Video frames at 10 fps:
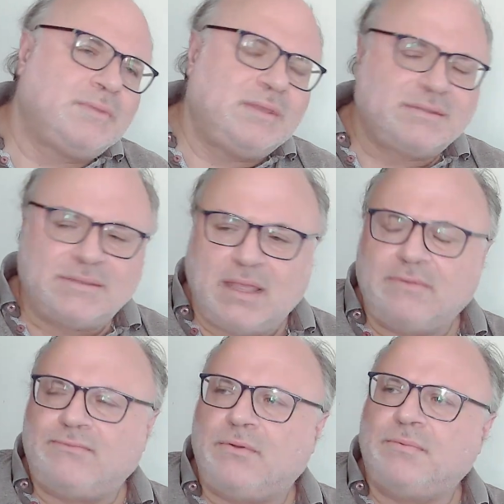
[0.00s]

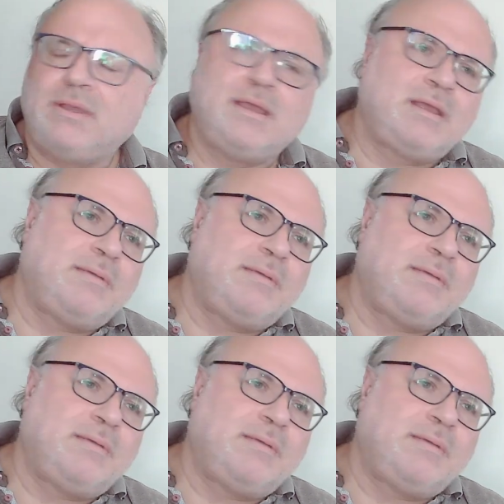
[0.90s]
Estan from her